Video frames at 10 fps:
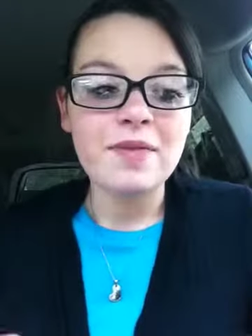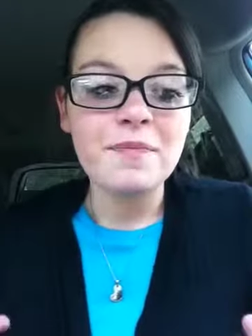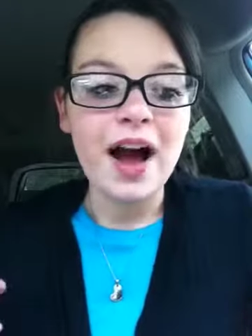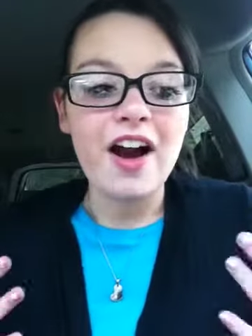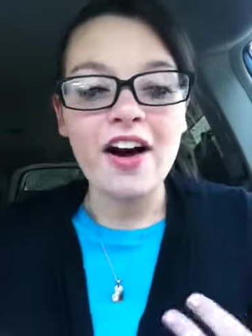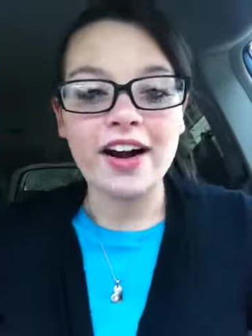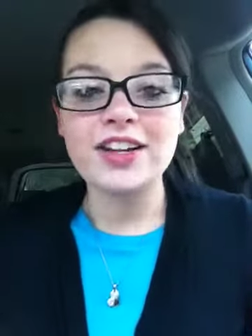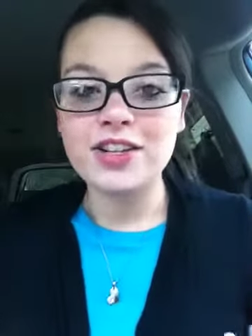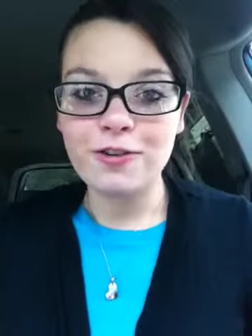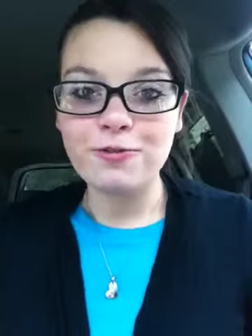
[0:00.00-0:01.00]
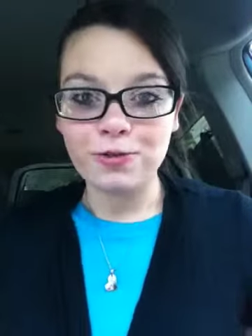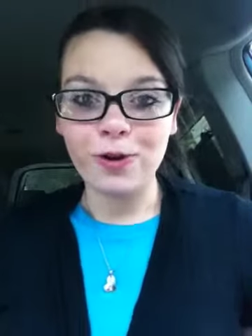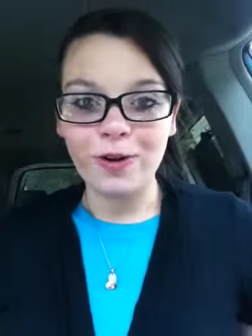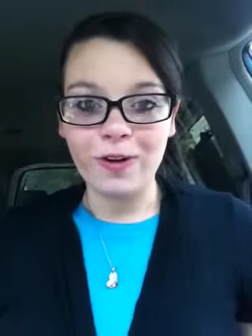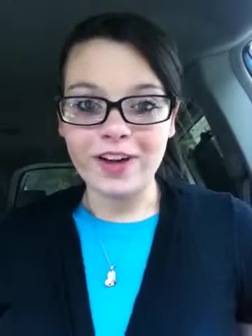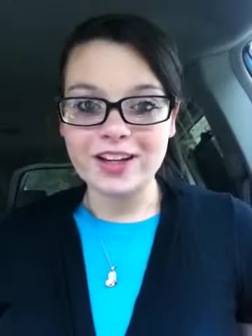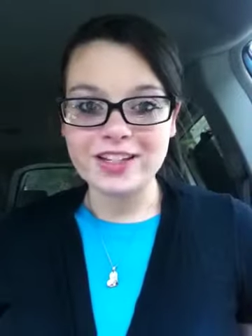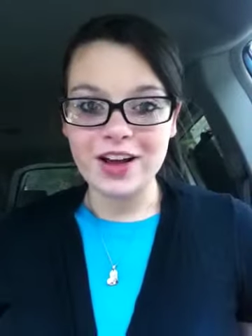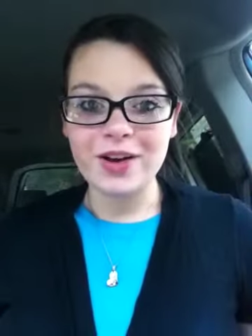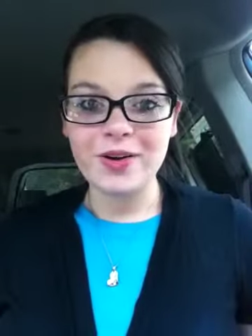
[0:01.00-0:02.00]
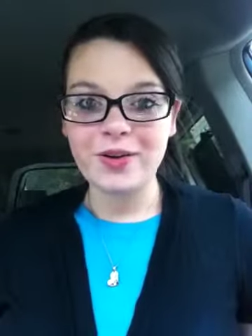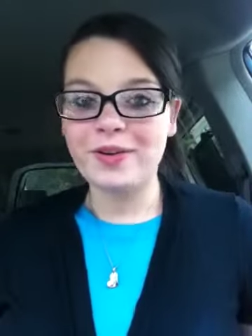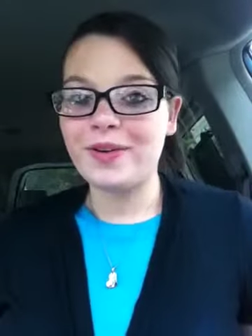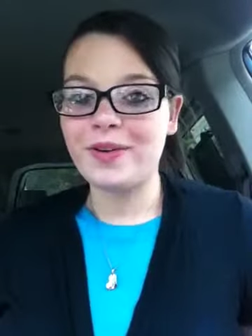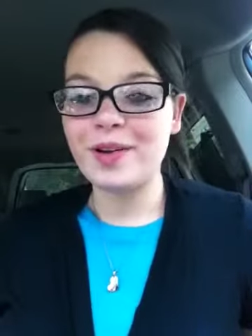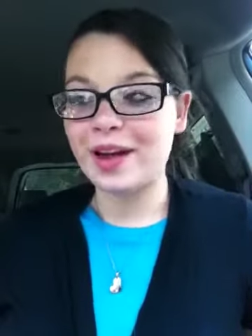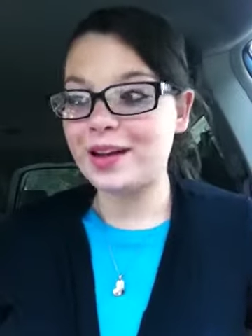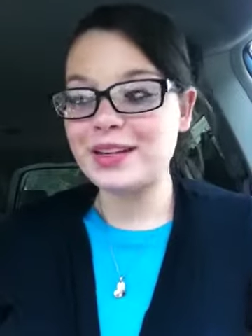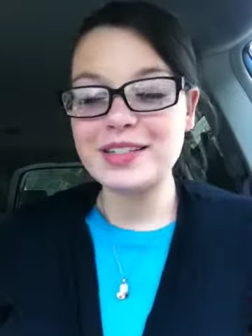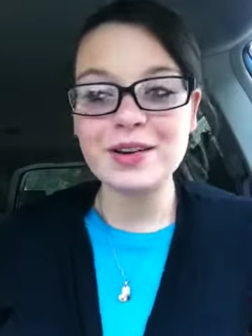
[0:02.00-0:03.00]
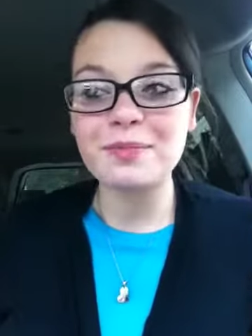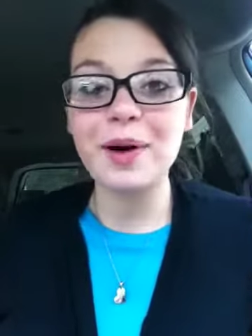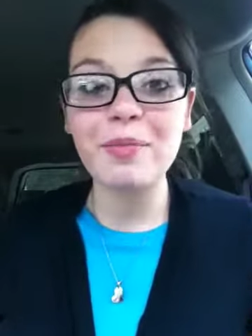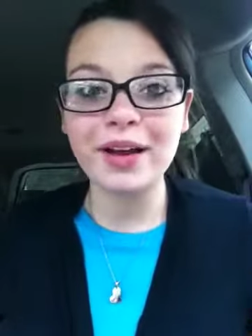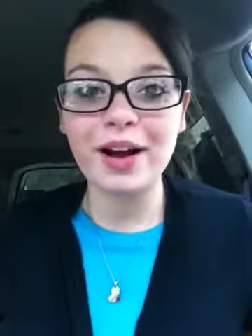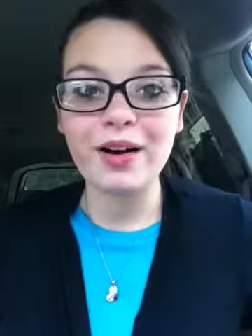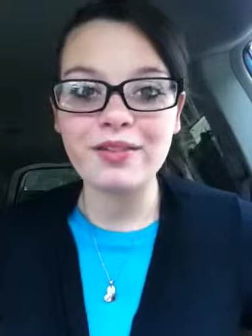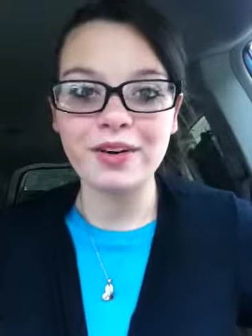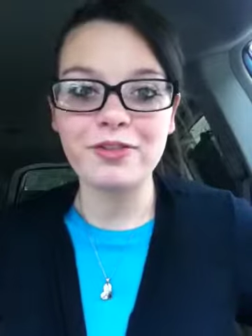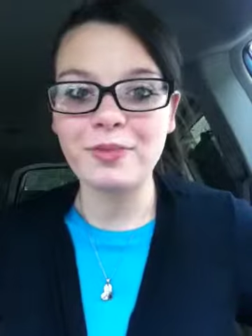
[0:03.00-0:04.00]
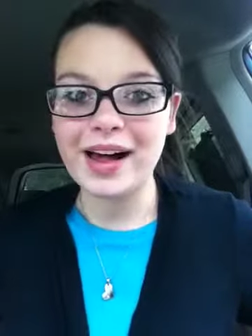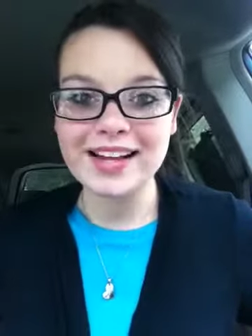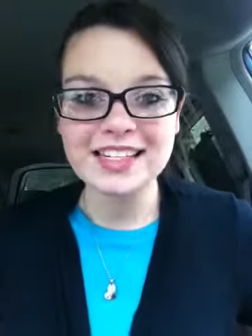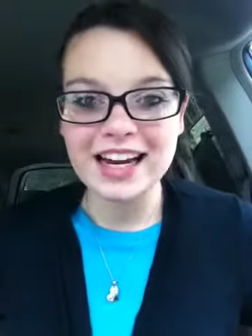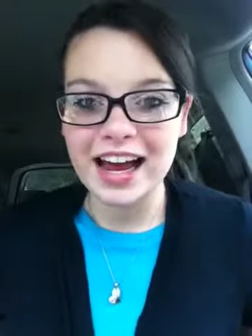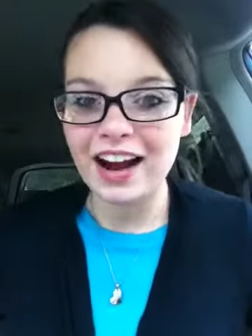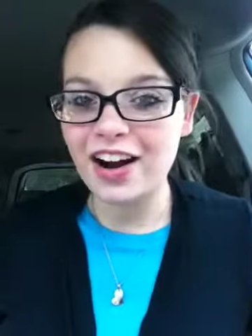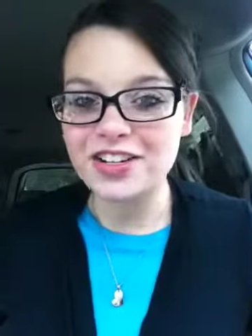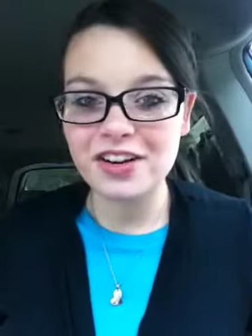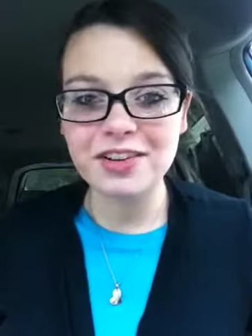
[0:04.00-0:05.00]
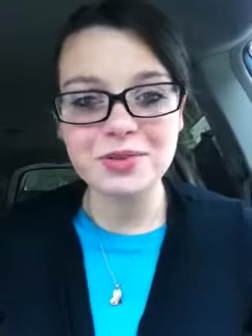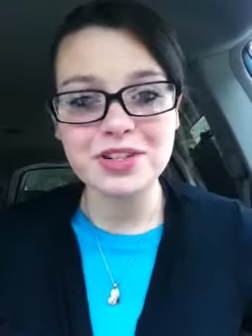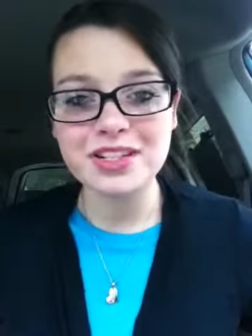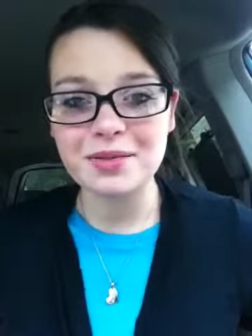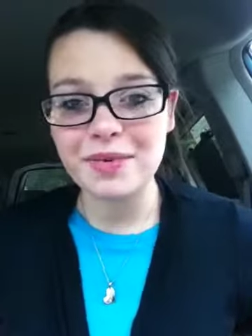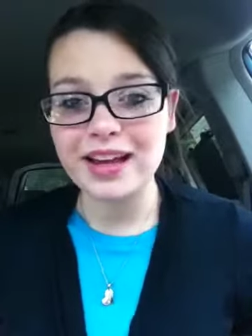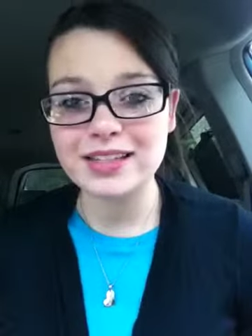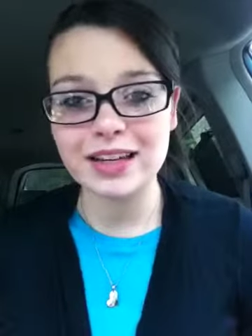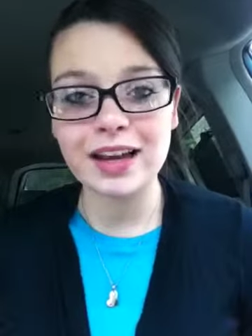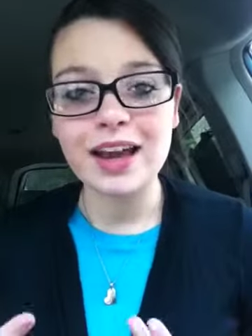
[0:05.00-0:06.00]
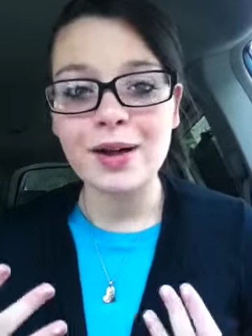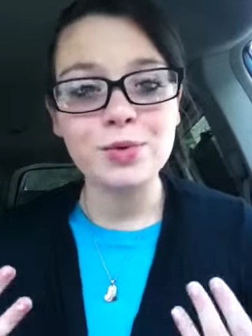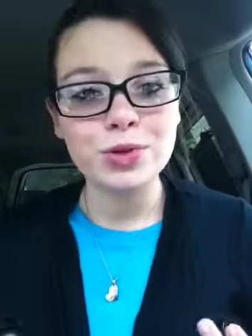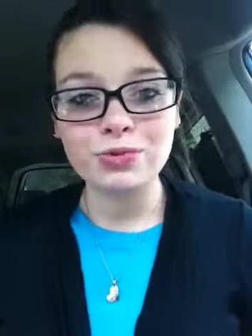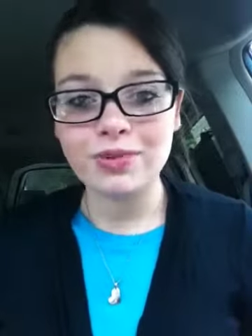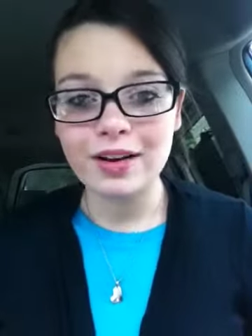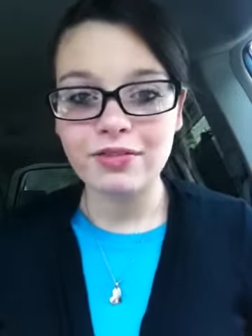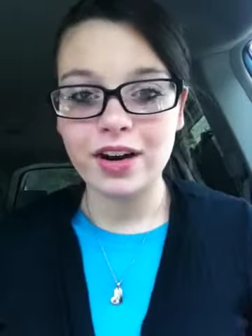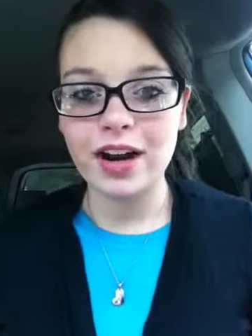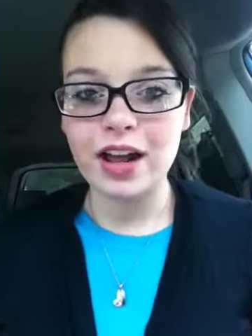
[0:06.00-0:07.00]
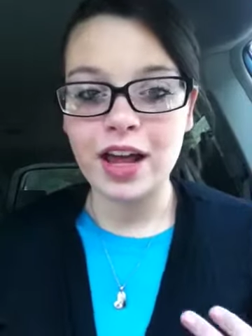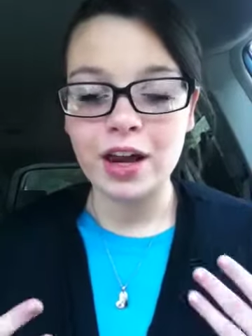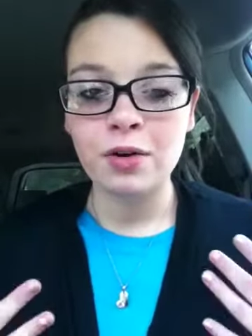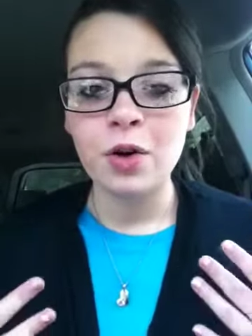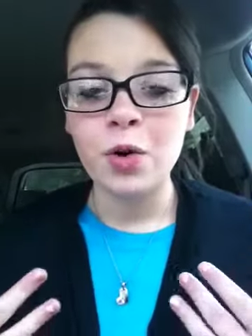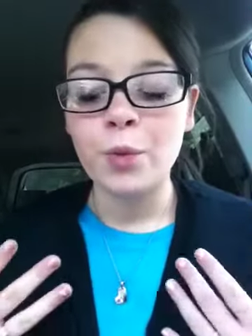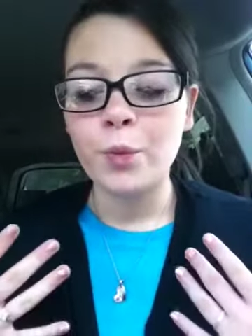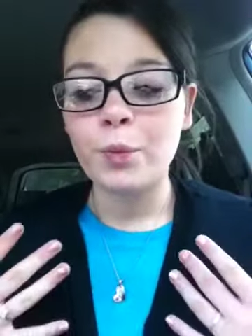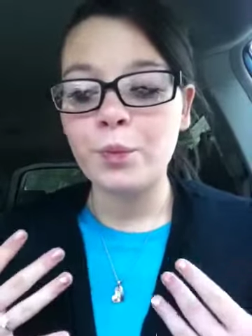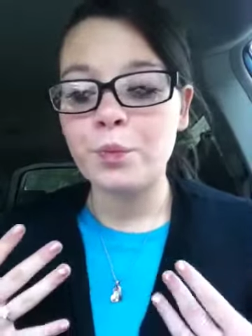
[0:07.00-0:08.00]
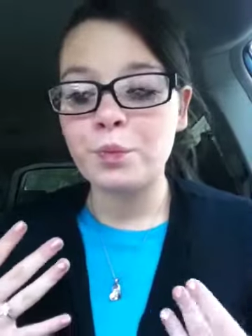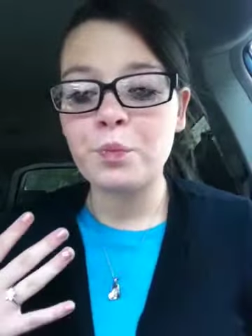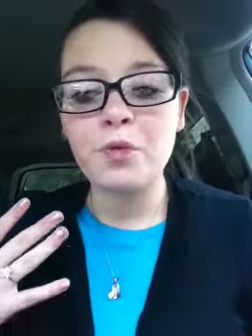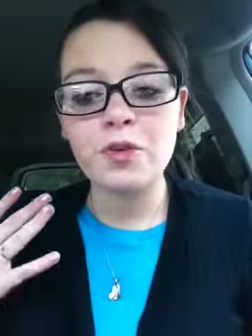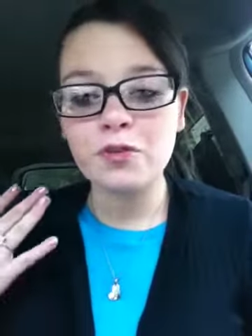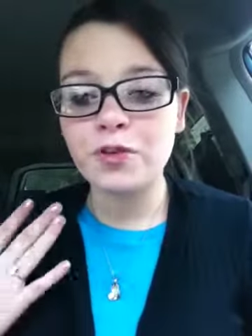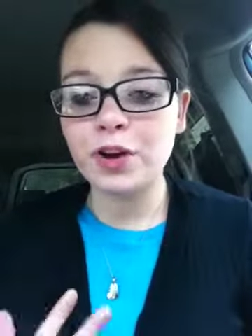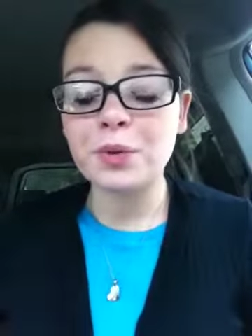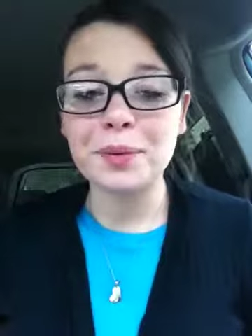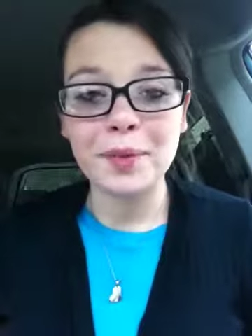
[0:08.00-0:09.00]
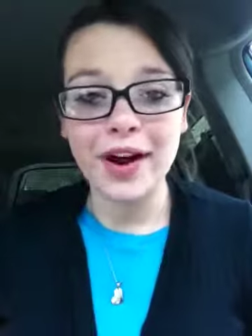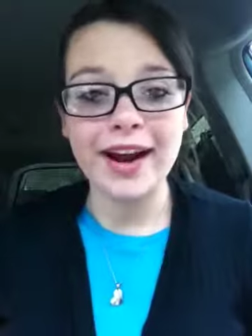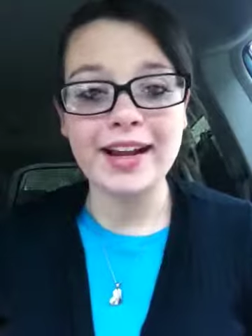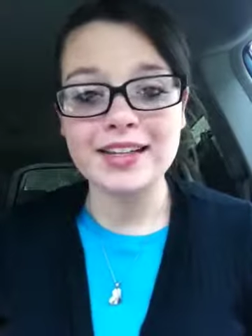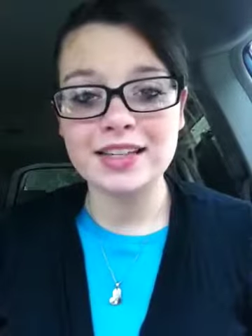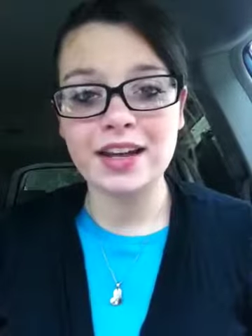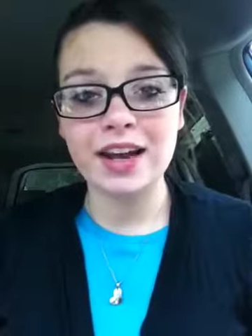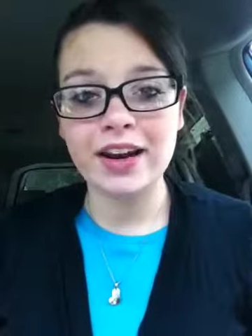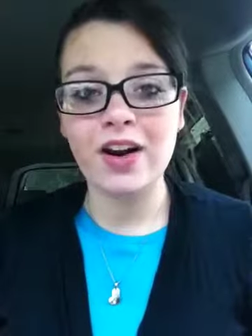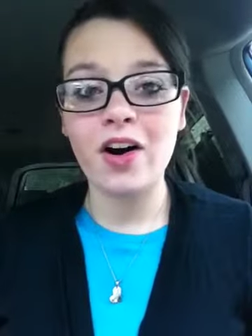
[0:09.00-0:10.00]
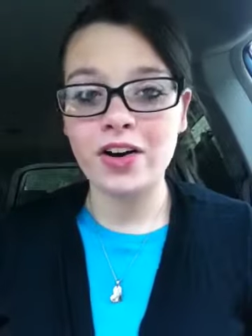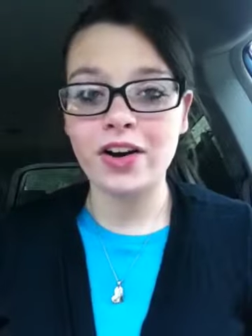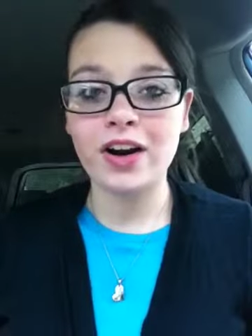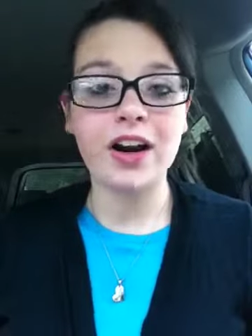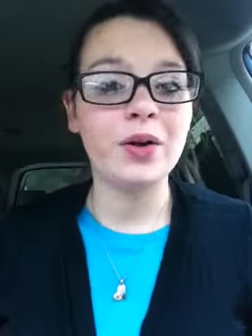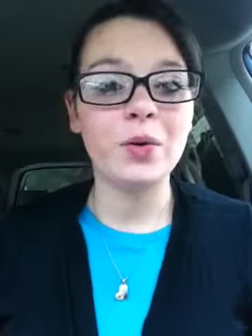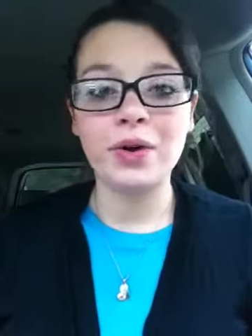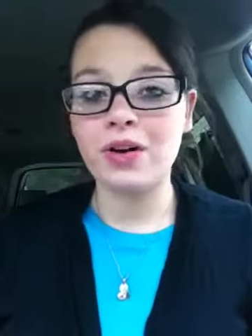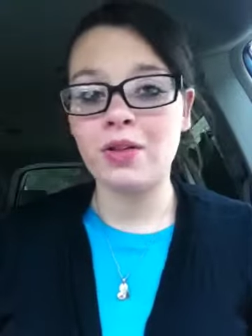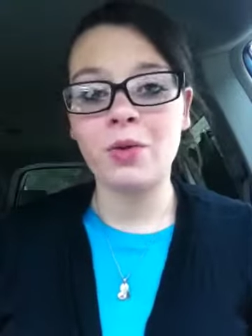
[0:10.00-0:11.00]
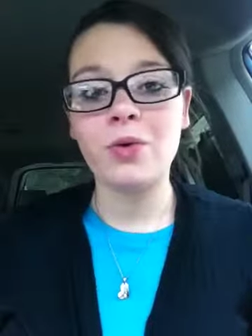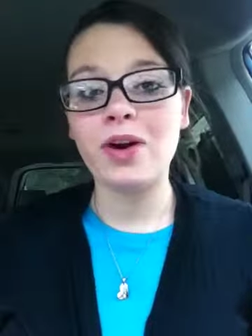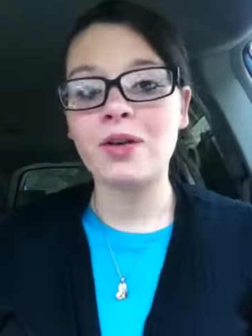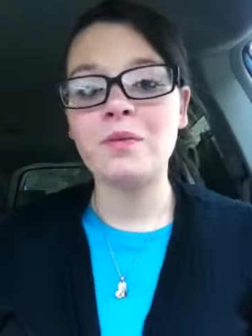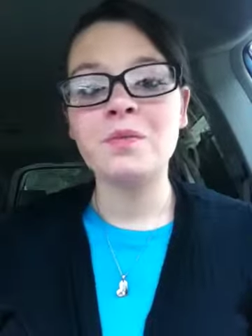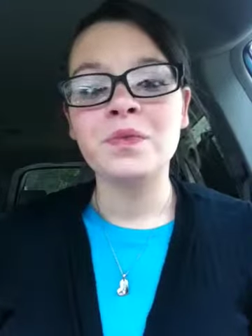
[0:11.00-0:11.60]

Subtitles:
My heart is so full, it's so bubbling over from last night. Our service was just amazing, so reverent and filled with praise and honor and glory to the Lord.